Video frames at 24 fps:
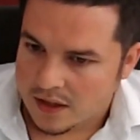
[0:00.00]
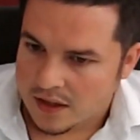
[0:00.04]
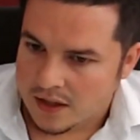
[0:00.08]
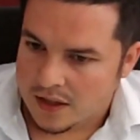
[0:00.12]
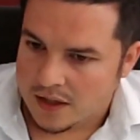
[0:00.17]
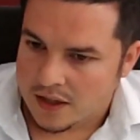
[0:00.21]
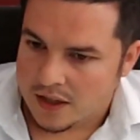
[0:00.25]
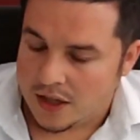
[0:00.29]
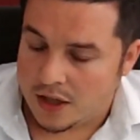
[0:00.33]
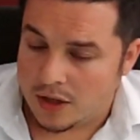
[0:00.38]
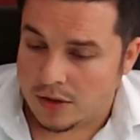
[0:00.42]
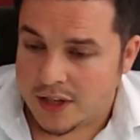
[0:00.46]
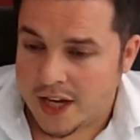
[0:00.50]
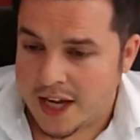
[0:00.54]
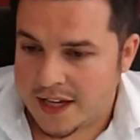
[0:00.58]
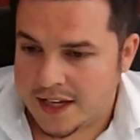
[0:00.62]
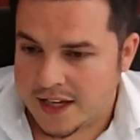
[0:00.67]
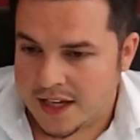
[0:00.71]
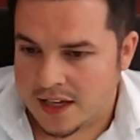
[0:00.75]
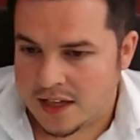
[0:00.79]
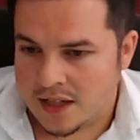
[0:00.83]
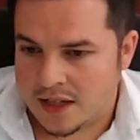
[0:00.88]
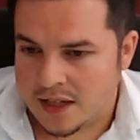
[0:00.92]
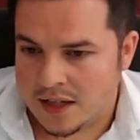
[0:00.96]
Okay,
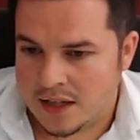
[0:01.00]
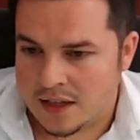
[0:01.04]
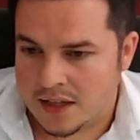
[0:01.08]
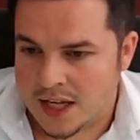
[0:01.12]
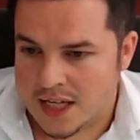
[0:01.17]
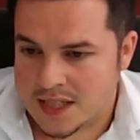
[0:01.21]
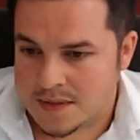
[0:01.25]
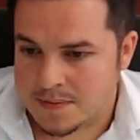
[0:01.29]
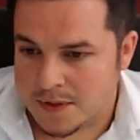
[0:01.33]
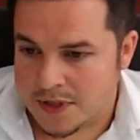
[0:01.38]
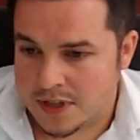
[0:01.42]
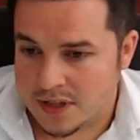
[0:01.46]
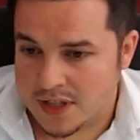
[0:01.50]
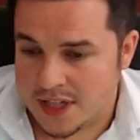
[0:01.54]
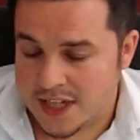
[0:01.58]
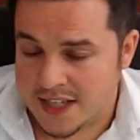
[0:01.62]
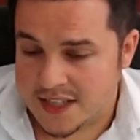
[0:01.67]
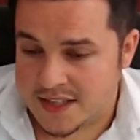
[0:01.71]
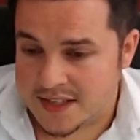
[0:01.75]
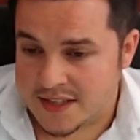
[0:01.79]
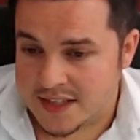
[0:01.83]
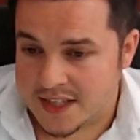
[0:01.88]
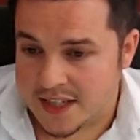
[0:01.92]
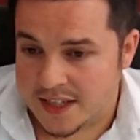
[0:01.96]
last but not
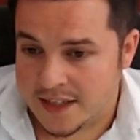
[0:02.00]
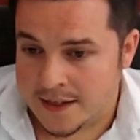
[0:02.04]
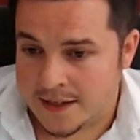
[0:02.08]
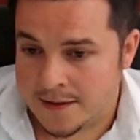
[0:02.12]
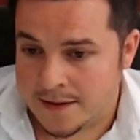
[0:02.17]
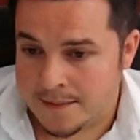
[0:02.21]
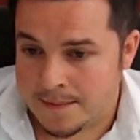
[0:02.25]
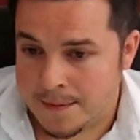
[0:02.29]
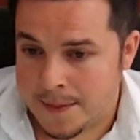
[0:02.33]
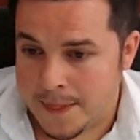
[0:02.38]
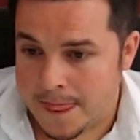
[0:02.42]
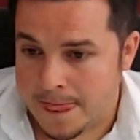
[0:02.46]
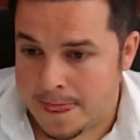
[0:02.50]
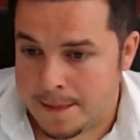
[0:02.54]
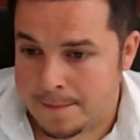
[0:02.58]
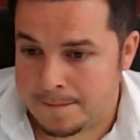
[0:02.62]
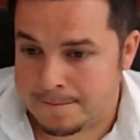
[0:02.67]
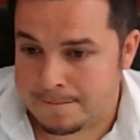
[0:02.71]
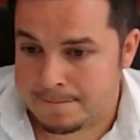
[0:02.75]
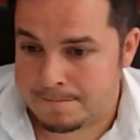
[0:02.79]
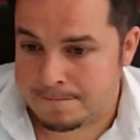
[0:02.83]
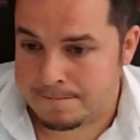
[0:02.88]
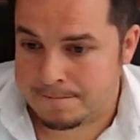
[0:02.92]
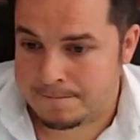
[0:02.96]
least,
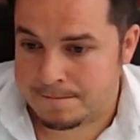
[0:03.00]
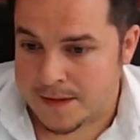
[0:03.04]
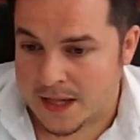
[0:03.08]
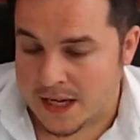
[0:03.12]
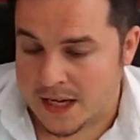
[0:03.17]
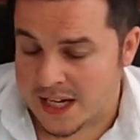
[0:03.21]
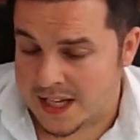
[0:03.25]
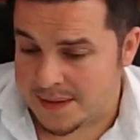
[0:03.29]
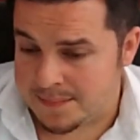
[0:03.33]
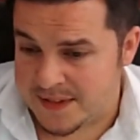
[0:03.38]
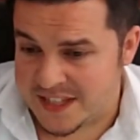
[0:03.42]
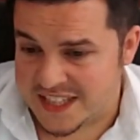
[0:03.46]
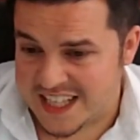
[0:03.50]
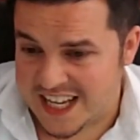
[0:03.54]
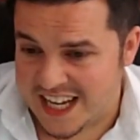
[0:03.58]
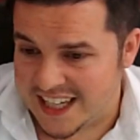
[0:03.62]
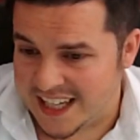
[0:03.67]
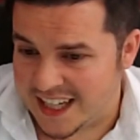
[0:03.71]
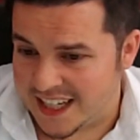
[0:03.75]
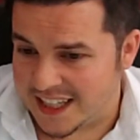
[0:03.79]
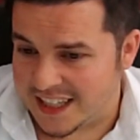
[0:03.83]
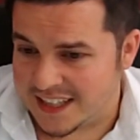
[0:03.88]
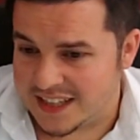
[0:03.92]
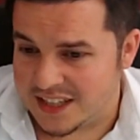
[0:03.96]
let me say
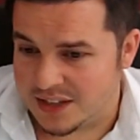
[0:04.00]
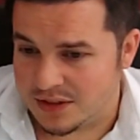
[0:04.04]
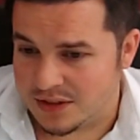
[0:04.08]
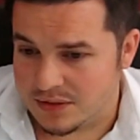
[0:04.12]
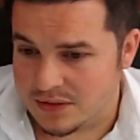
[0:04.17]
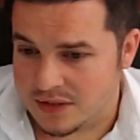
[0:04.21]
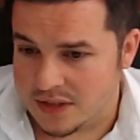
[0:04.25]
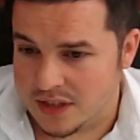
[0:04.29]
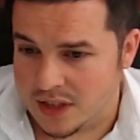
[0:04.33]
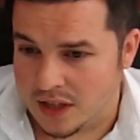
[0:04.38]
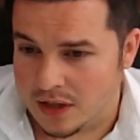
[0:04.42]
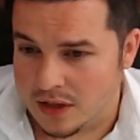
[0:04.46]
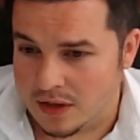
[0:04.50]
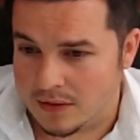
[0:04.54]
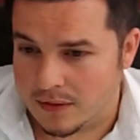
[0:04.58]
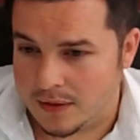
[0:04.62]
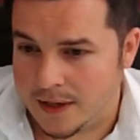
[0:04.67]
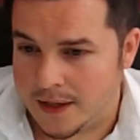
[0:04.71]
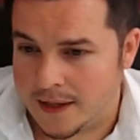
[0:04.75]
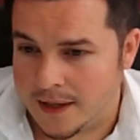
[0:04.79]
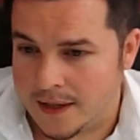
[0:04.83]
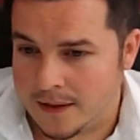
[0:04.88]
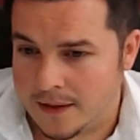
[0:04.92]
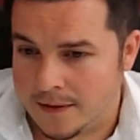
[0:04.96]
I don't
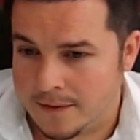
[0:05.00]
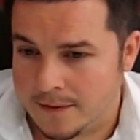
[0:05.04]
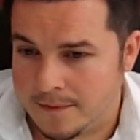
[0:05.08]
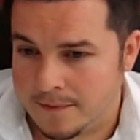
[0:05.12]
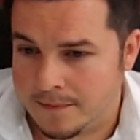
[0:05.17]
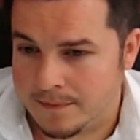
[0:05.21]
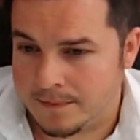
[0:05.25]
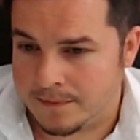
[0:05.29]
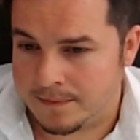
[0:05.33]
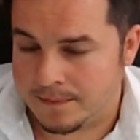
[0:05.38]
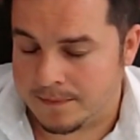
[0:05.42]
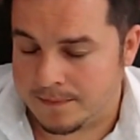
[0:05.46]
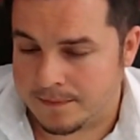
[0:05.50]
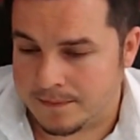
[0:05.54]
know